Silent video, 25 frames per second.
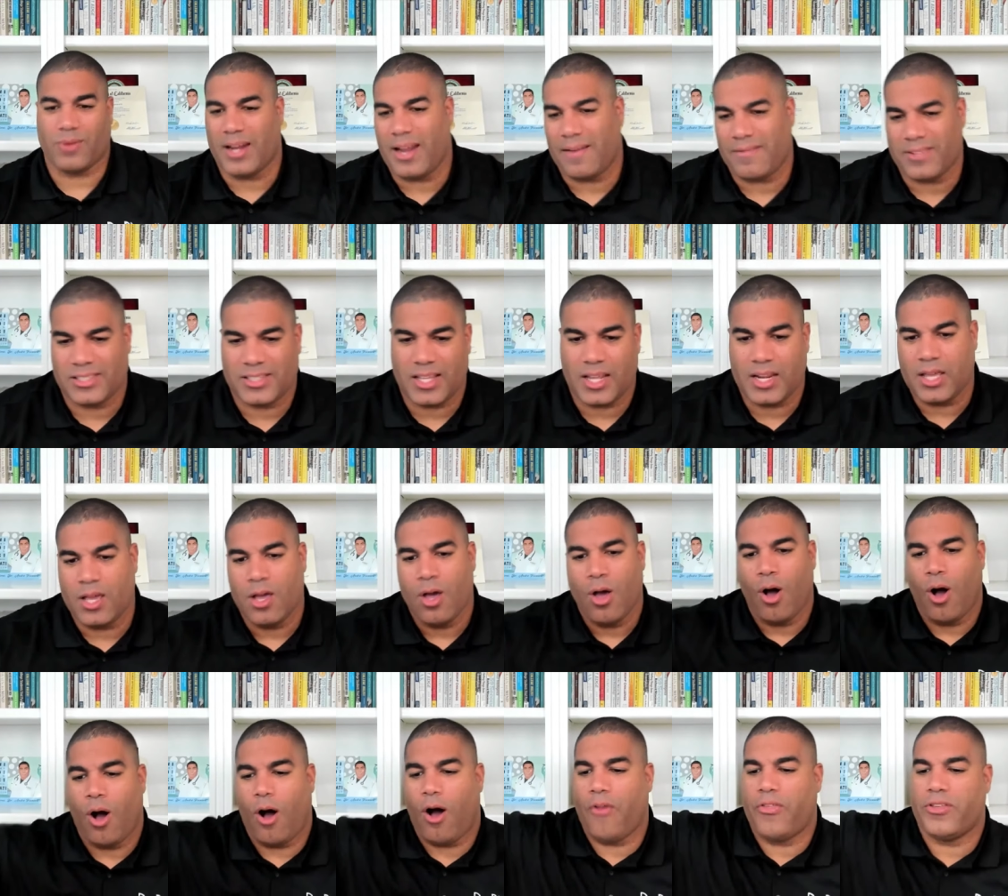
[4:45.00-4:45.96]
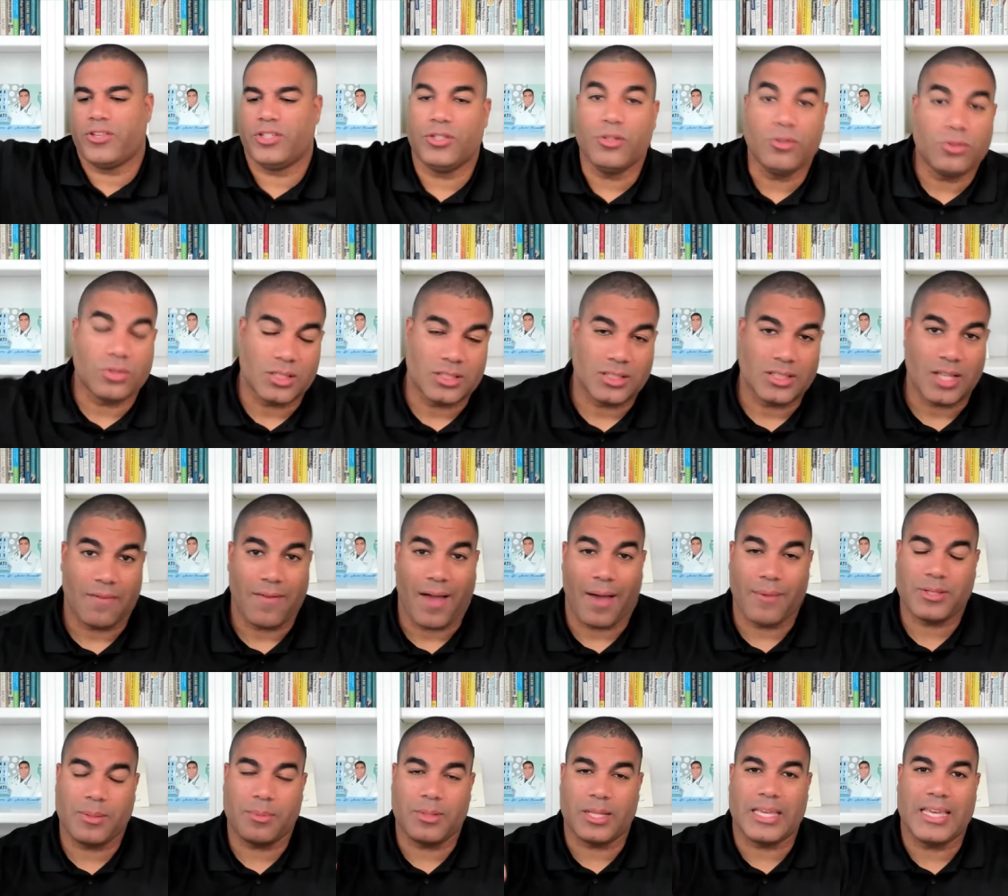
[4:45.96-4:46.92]
test. So I didn't have to study all this useless stuff.
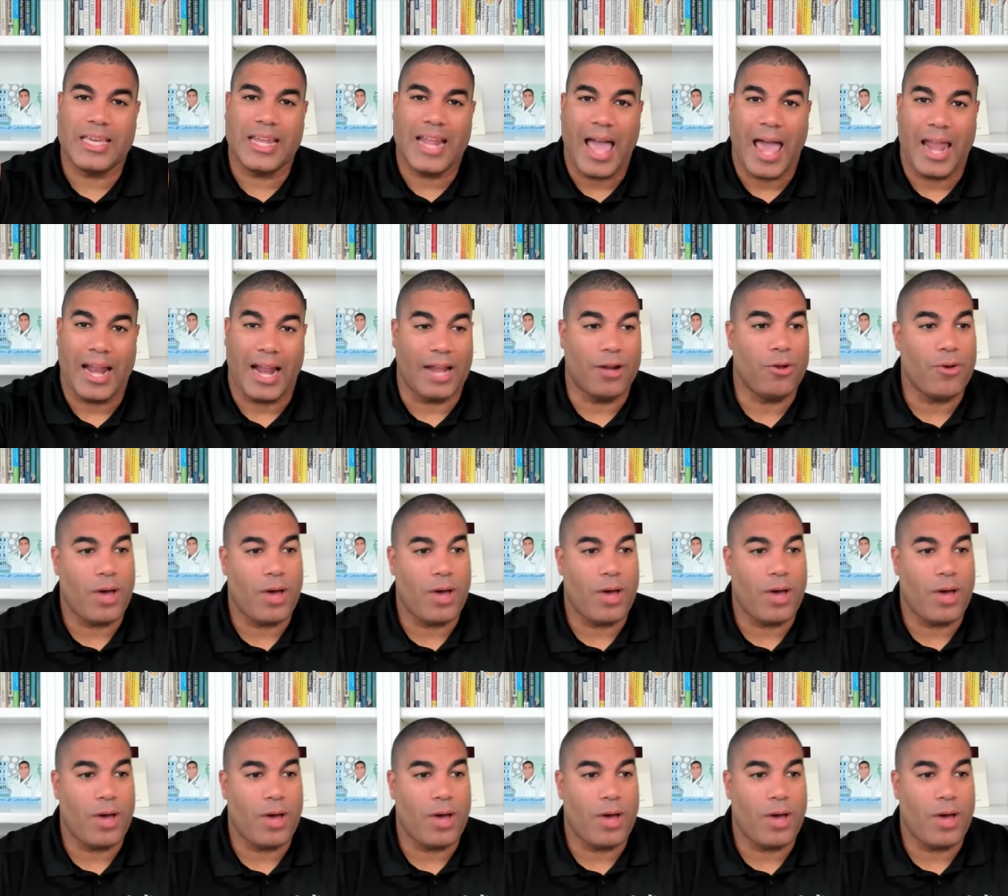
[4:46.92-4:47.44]
I was able to get at it.